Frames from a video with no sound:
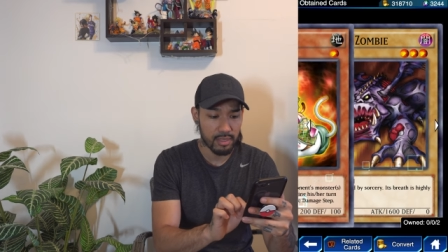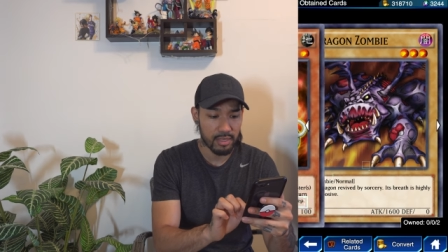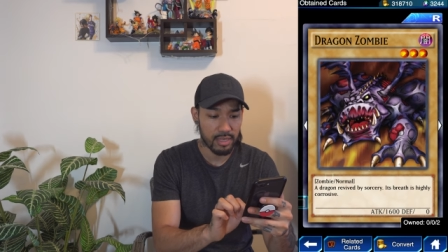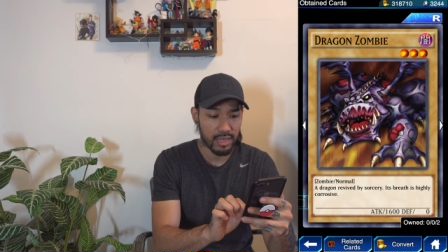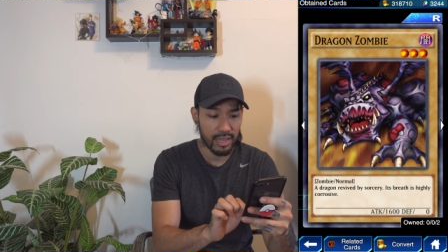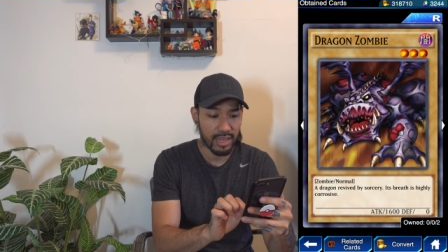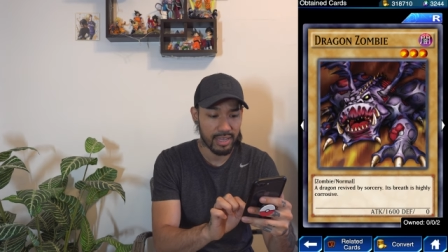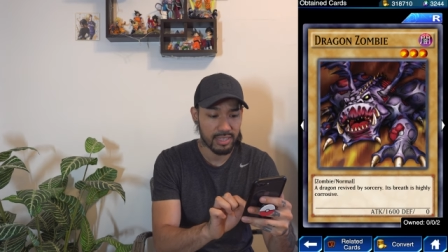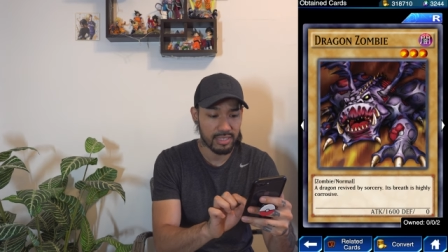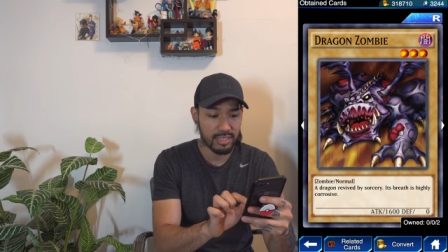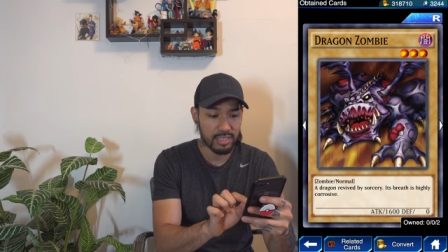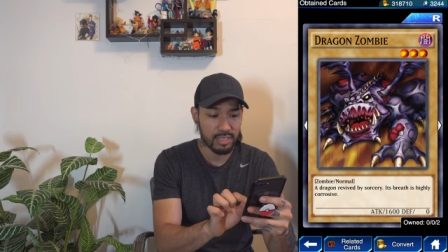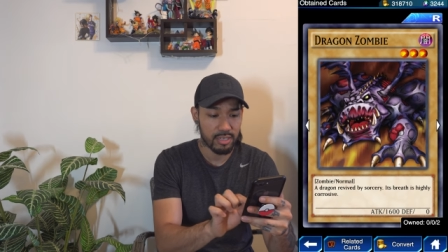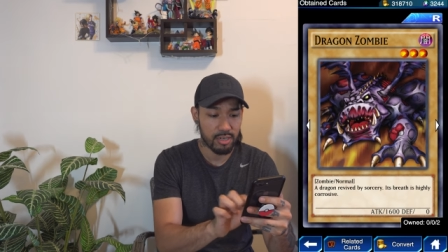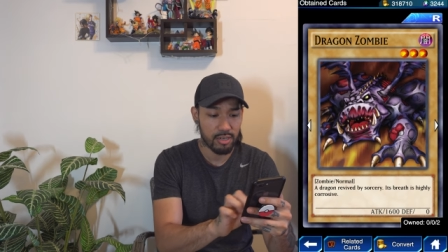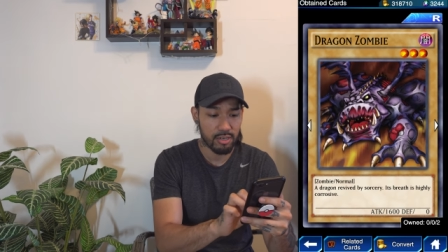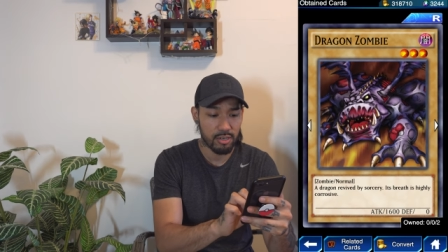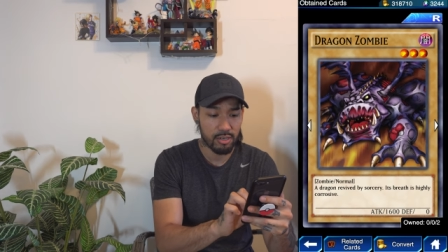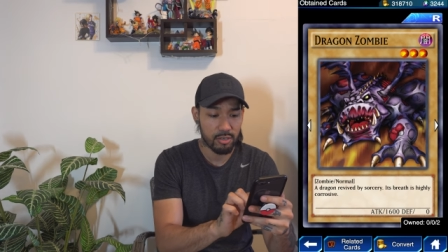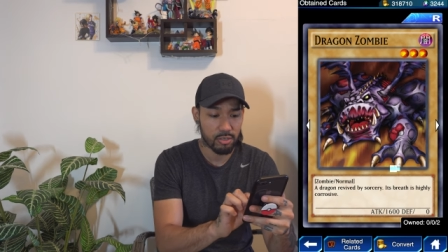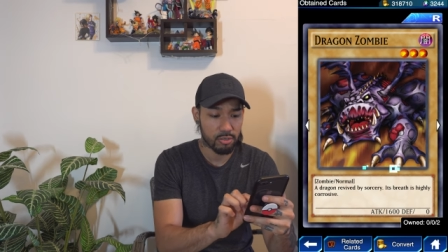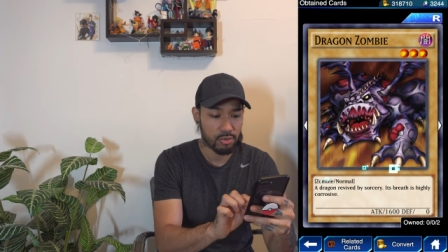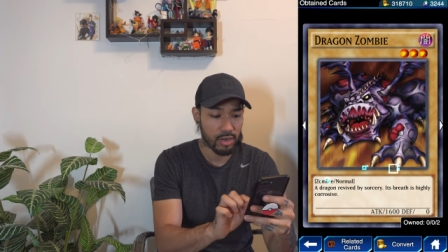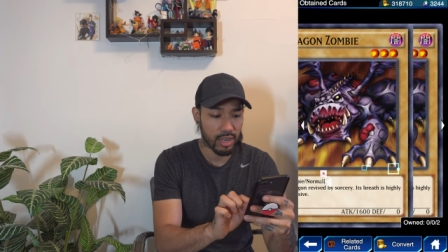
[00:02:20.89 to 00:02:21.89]
Cat's
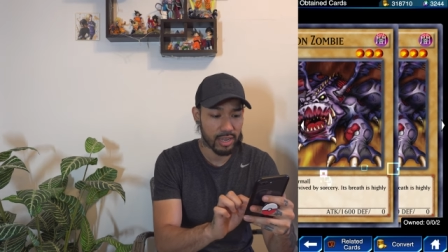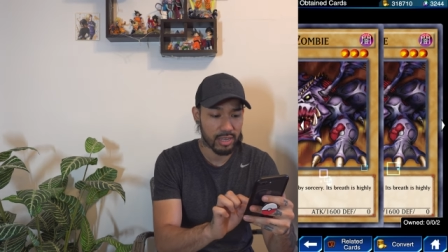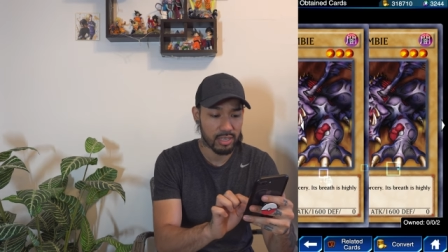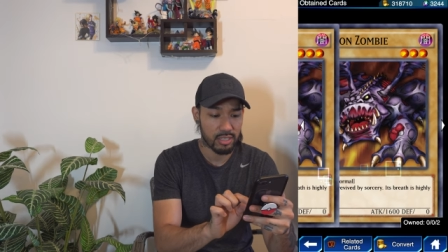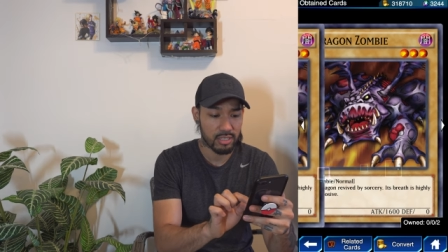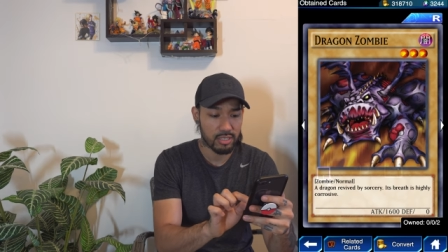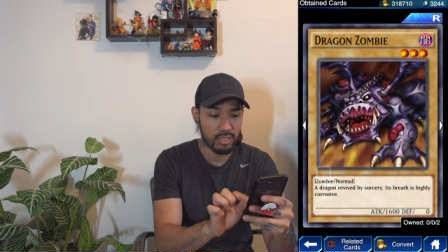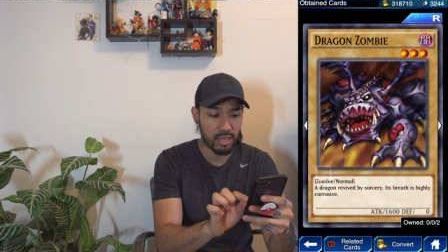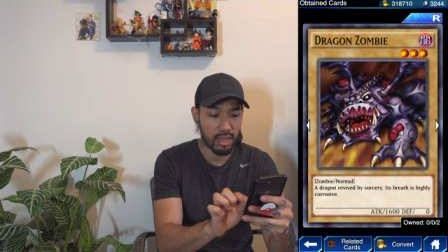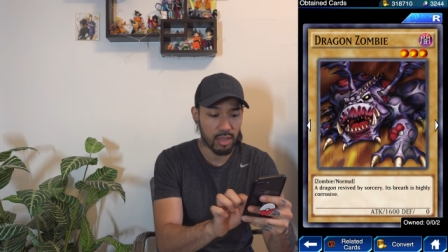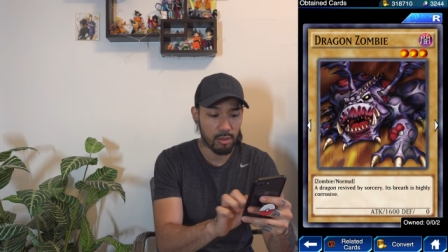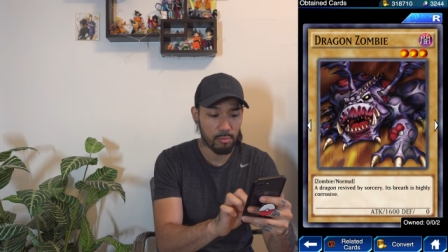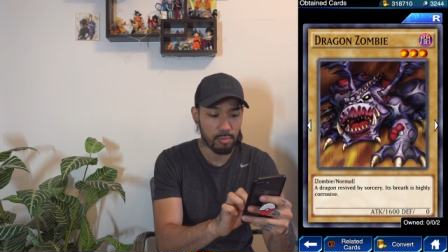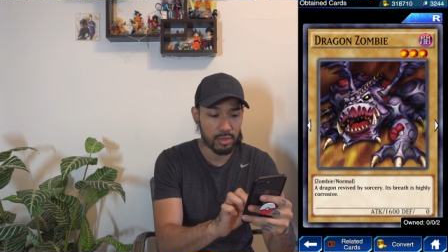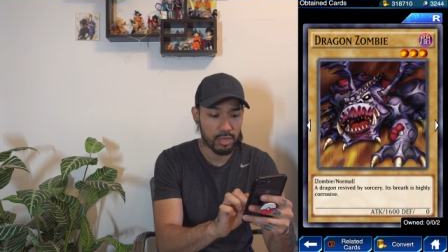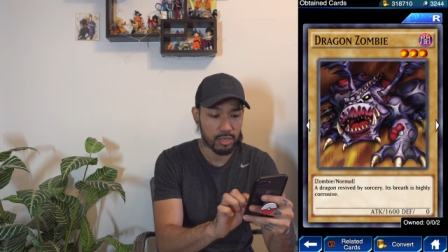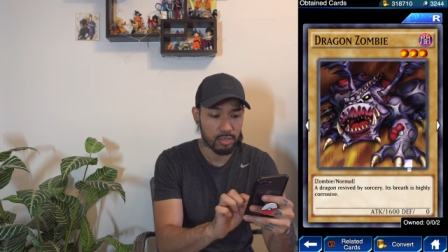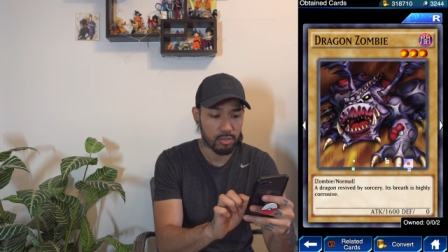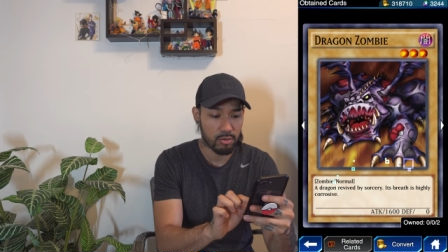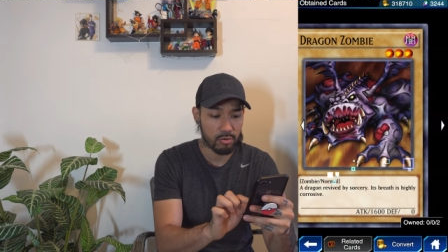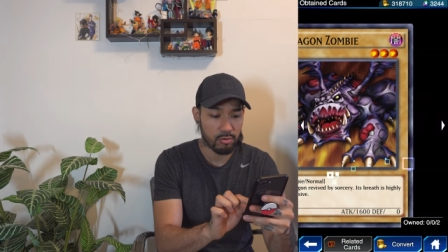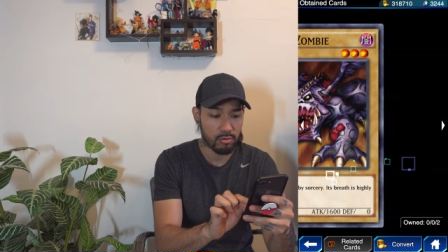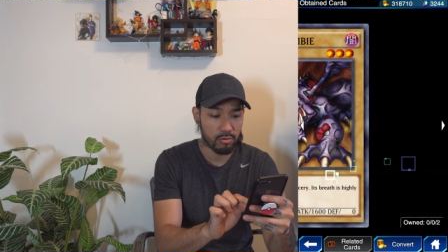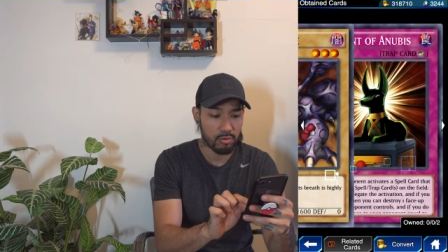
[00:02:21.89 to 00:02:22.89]
Ear, Dragon Zombie,
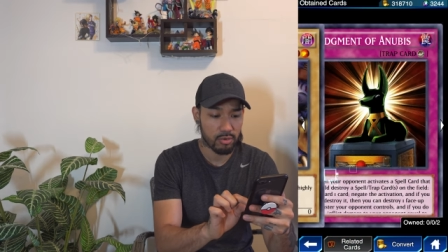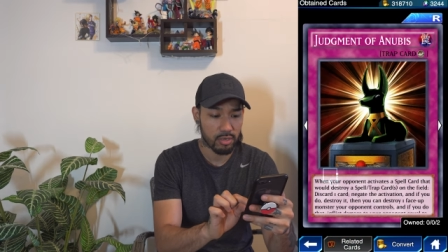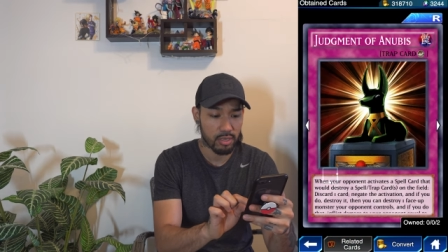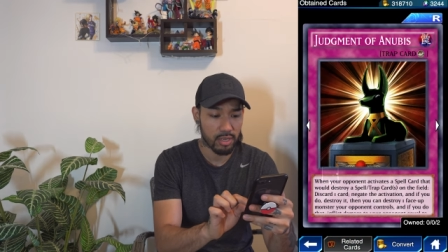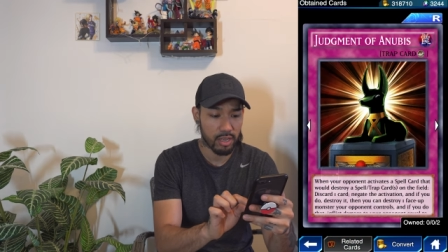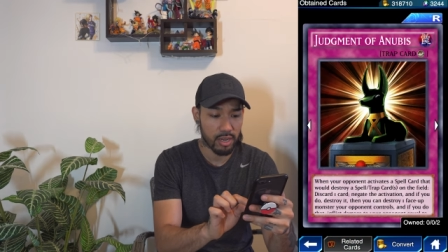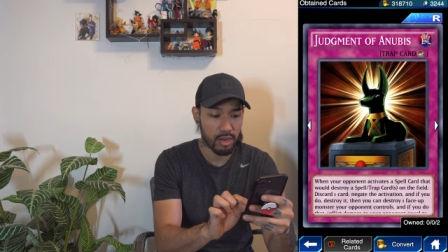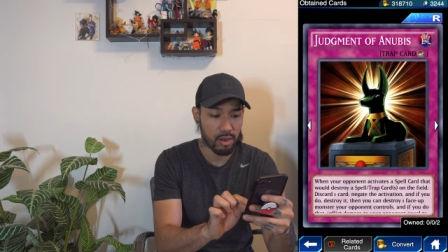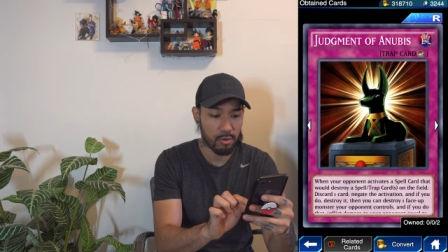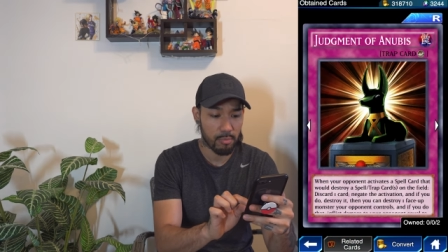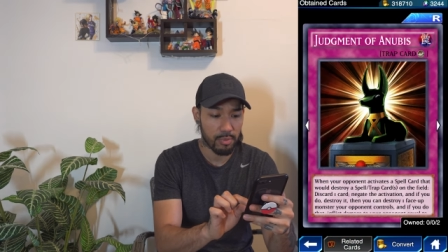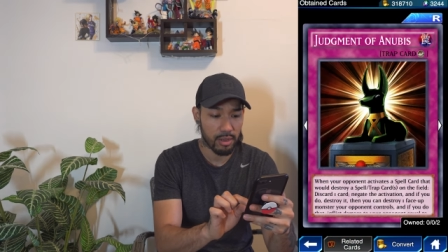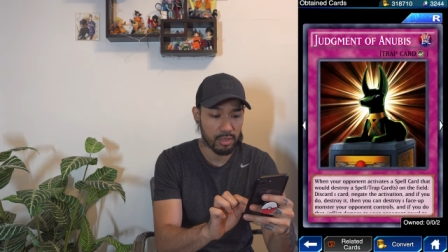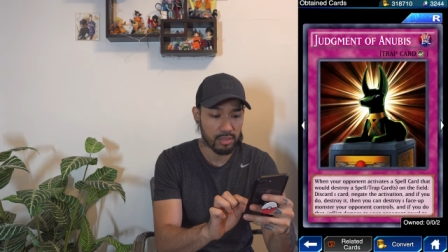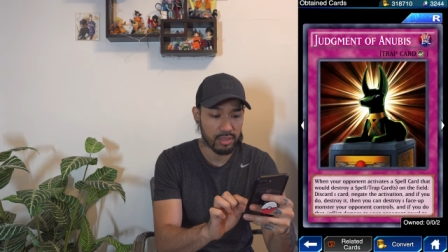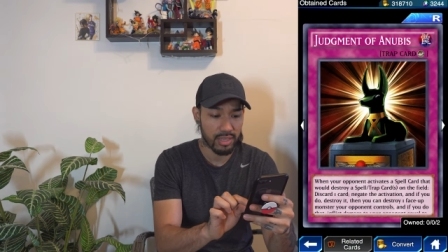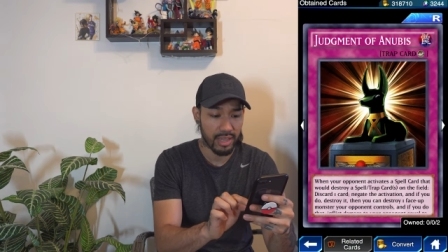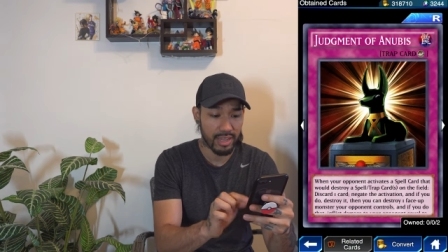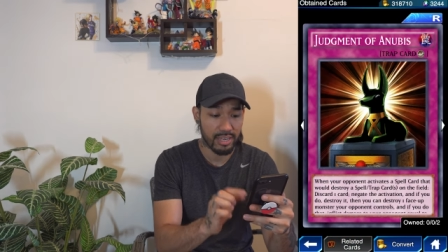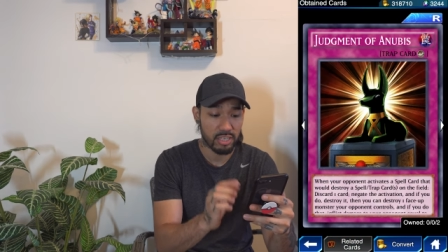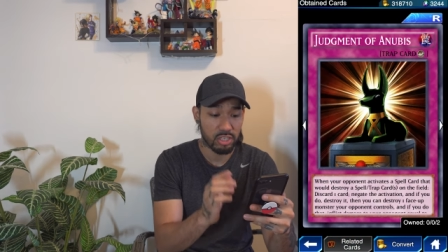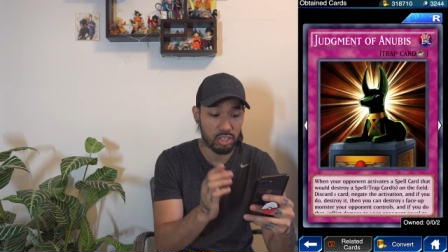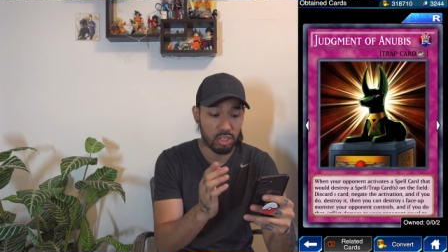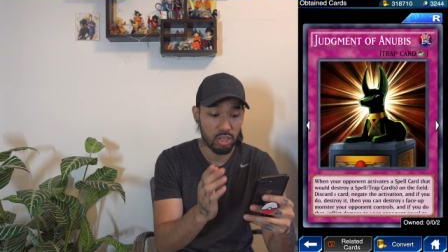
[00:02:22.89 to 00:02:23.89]
don't care about that.